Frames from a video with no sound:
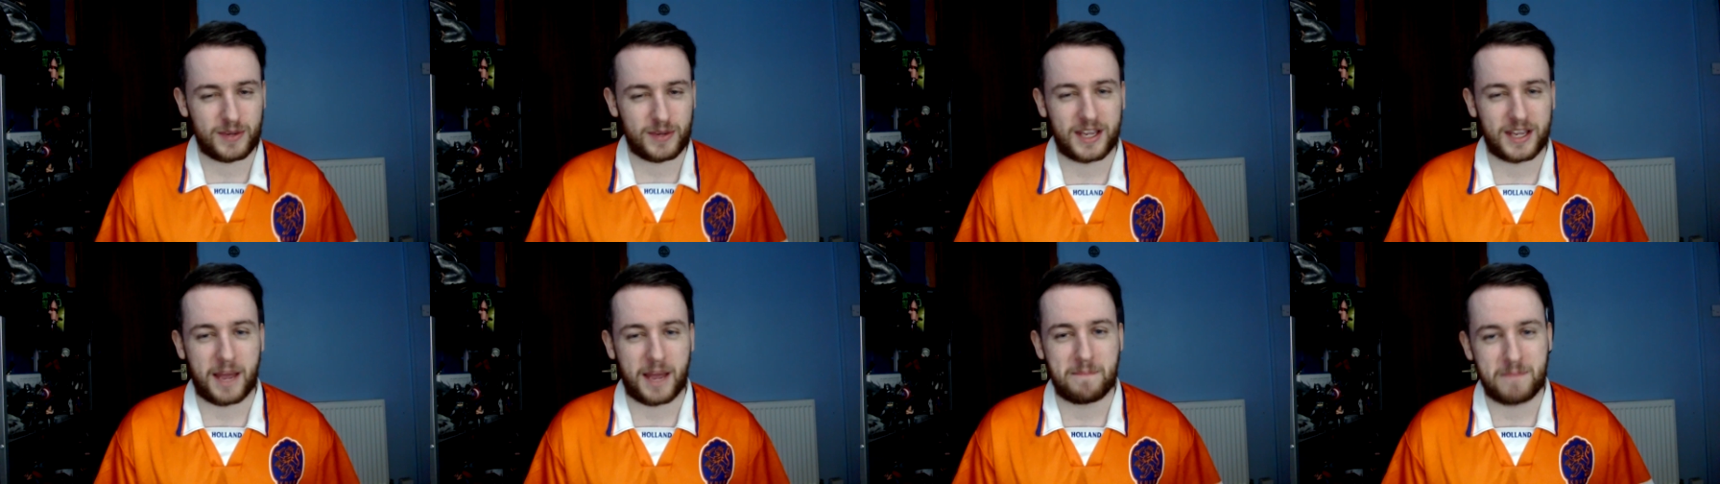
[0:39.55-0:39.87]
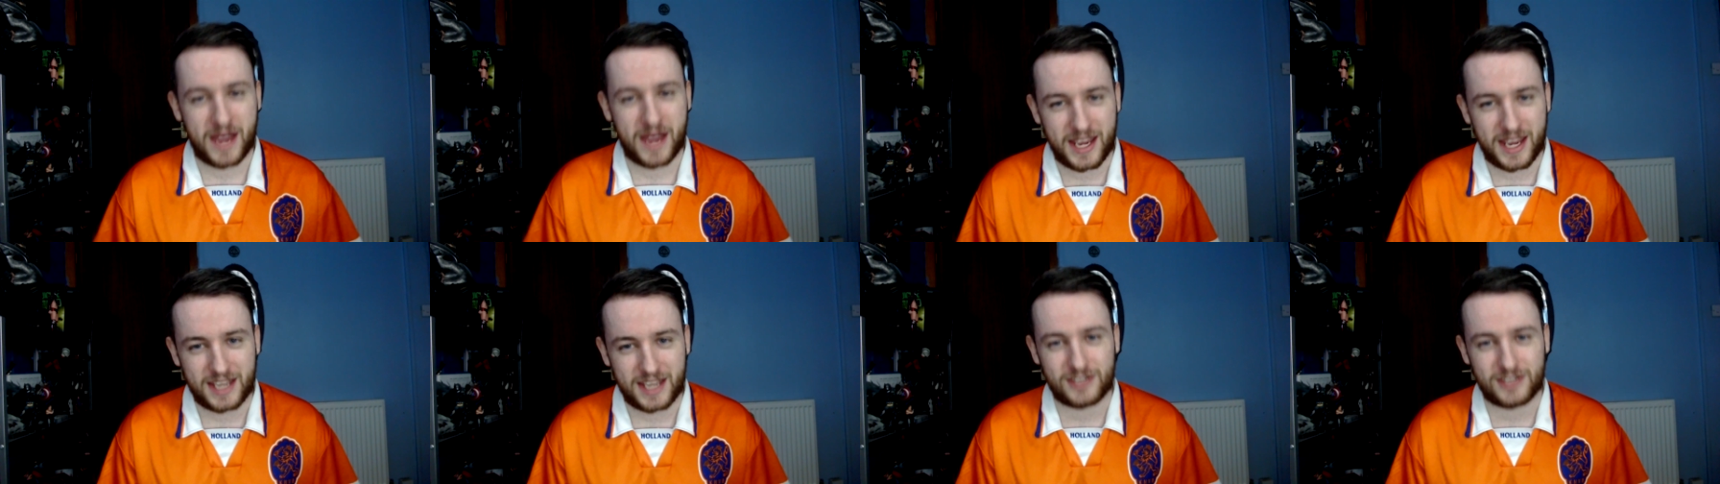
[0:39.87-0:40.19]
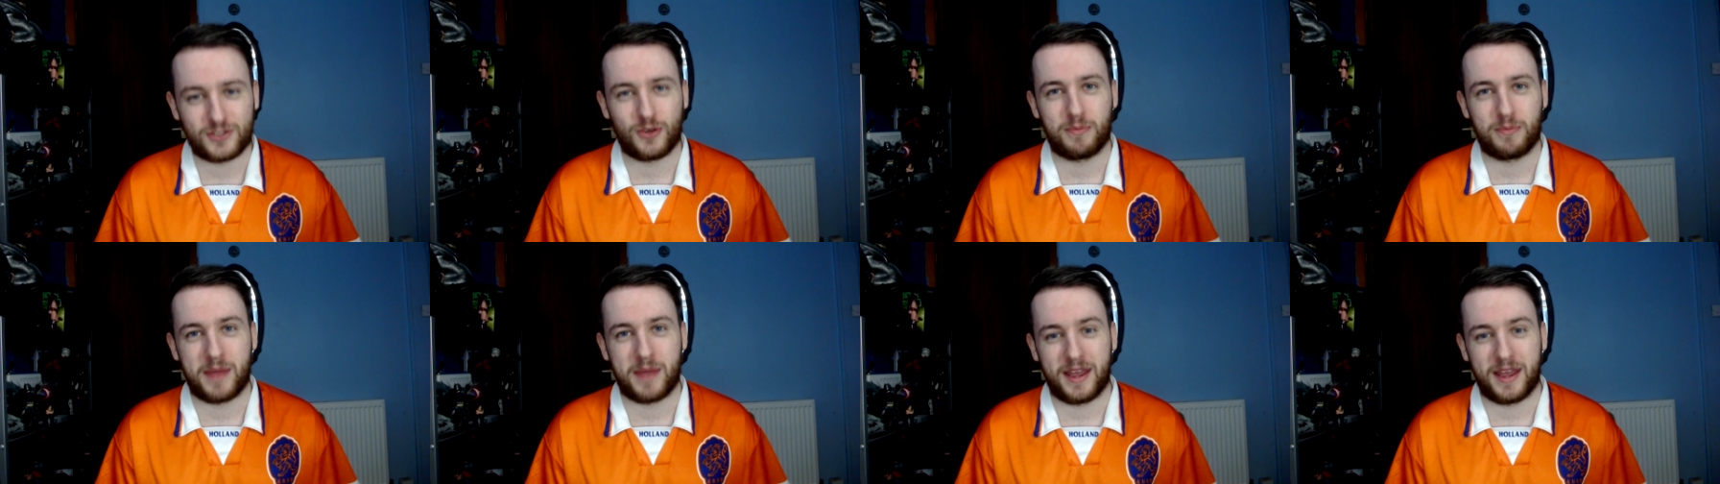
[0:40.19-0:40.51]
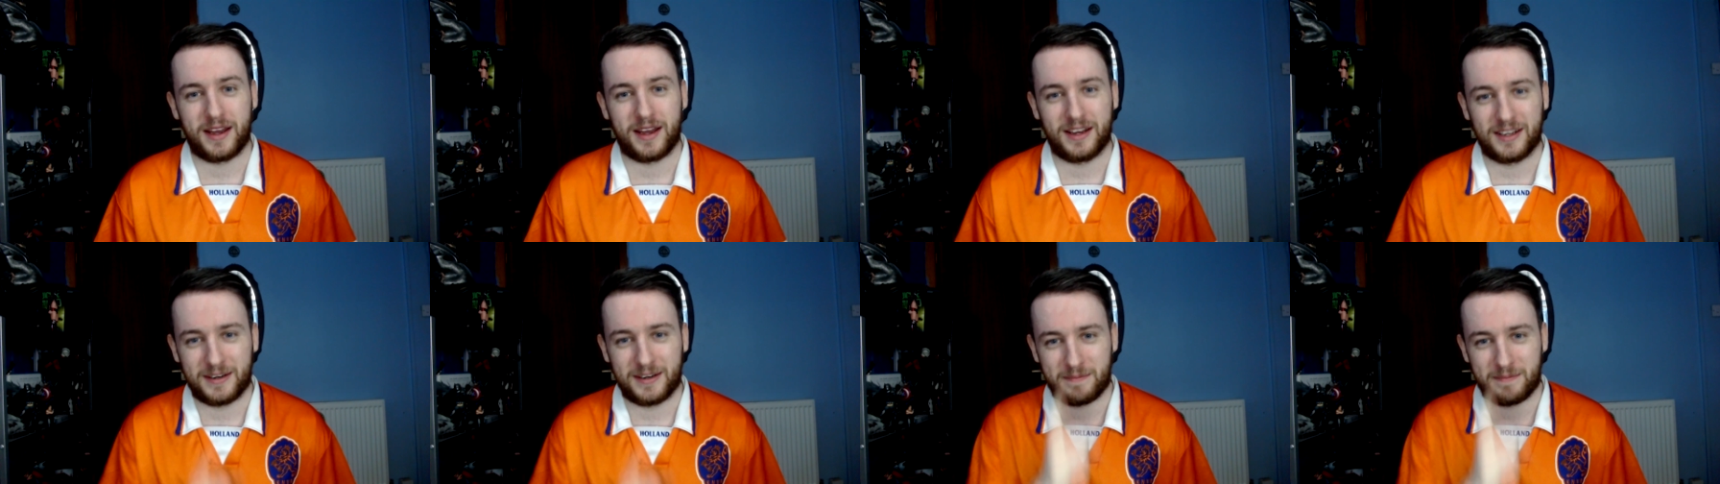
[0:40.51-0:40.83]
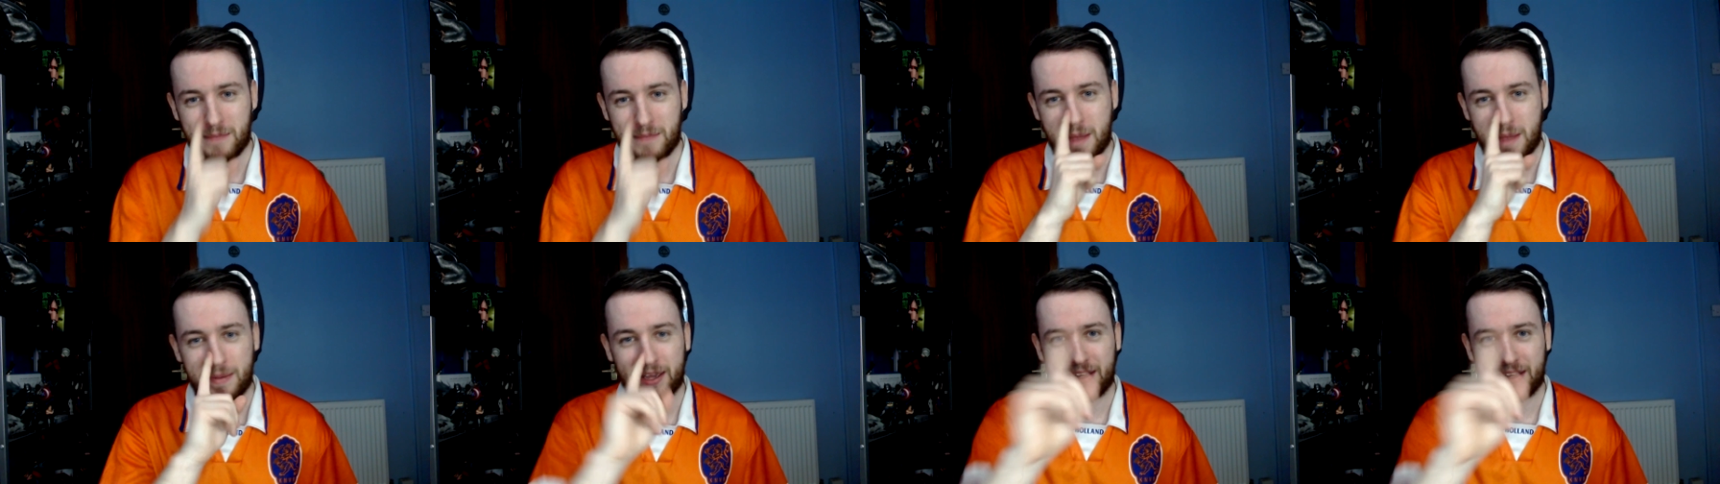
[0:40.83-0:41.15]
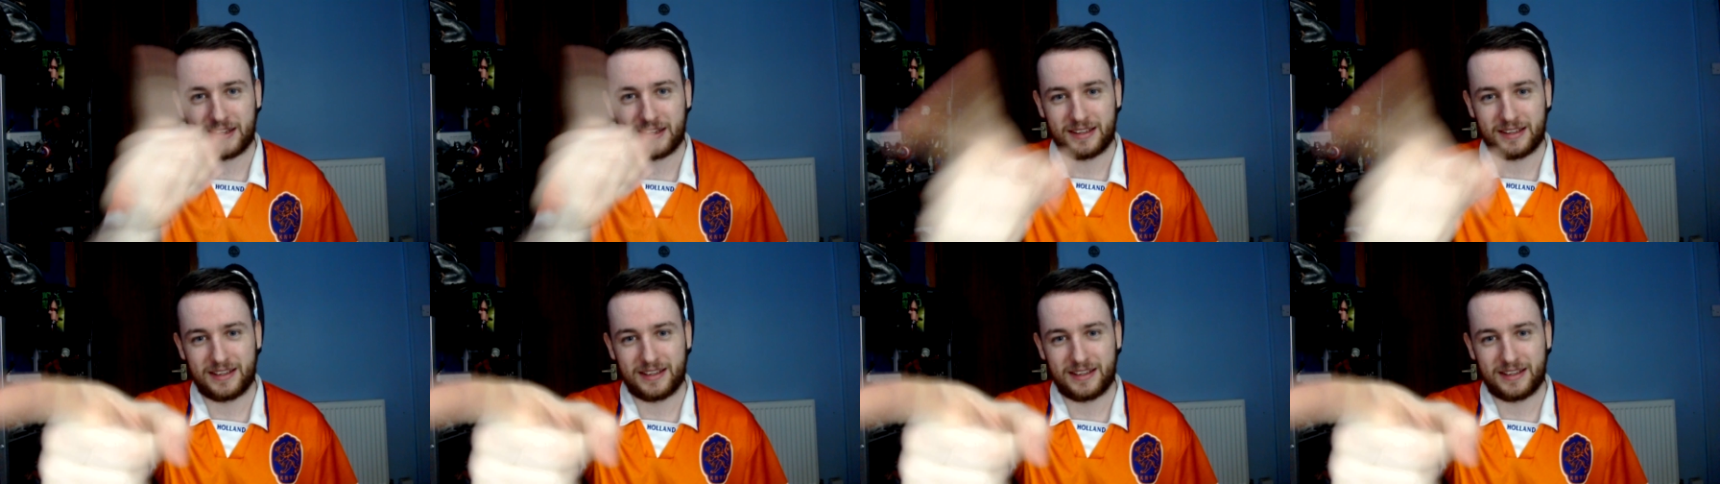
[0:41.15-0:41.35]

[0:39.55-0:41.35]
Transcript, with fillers: week. I might do better. Maybe.